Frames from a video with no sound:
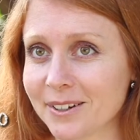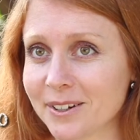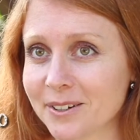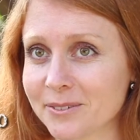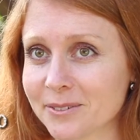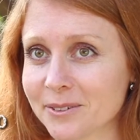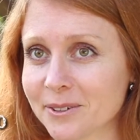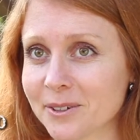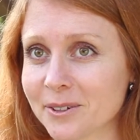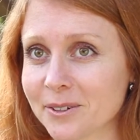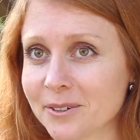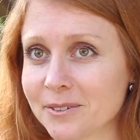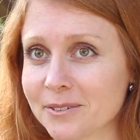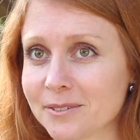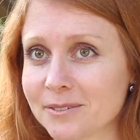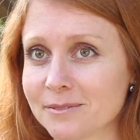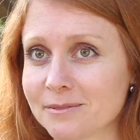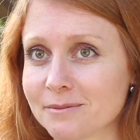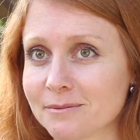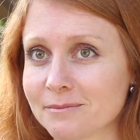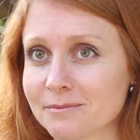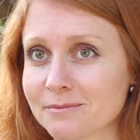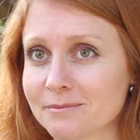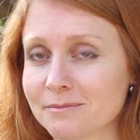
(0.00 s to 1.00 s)
ever
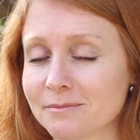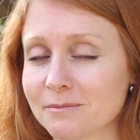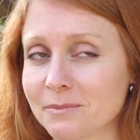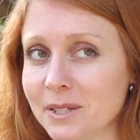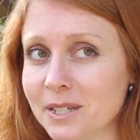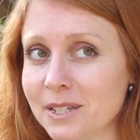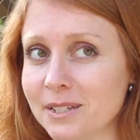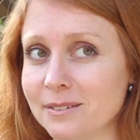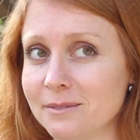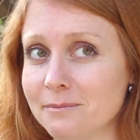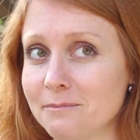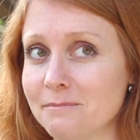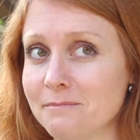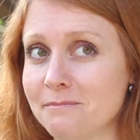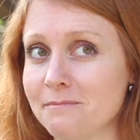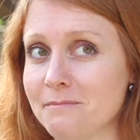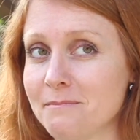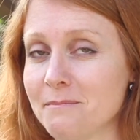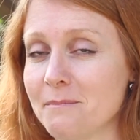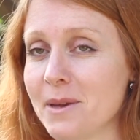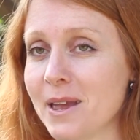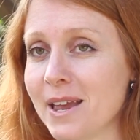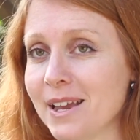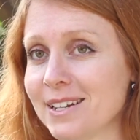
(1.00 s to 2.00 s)
been
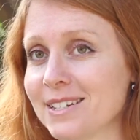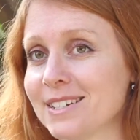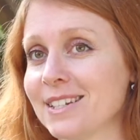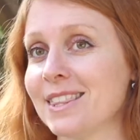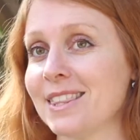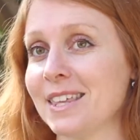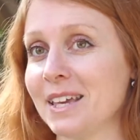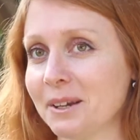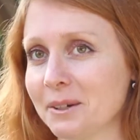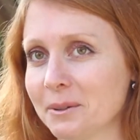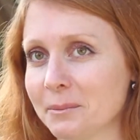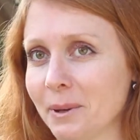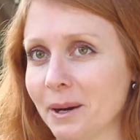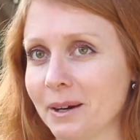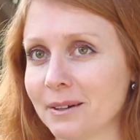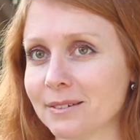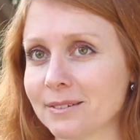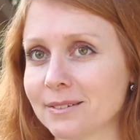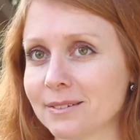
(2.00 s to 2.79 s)
made to think about.